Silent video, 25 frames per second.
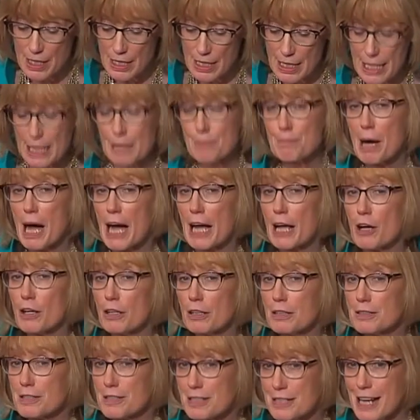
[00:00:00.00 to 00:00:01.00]
In my
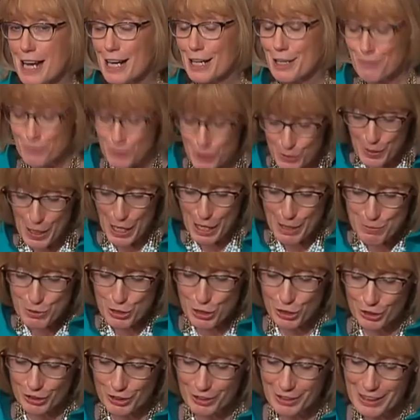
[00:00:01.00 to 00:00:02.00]
state of New
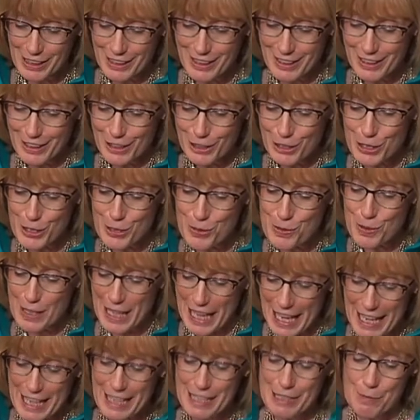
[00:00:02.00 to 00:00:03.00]
Hampshire, you
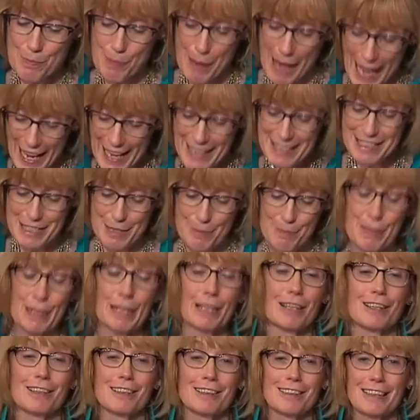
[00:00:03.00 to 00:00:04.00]
can't pass a
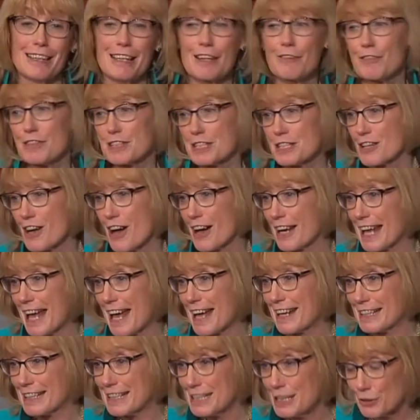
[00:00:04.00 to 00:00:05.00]
bill if it's not
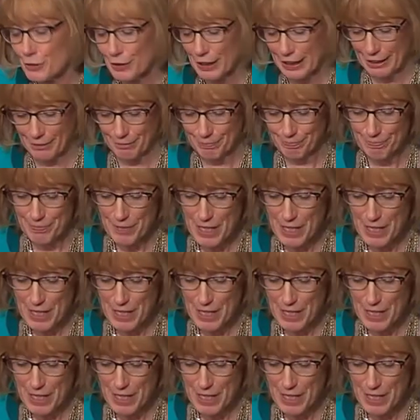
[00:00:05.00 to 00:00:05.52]
had a hearing.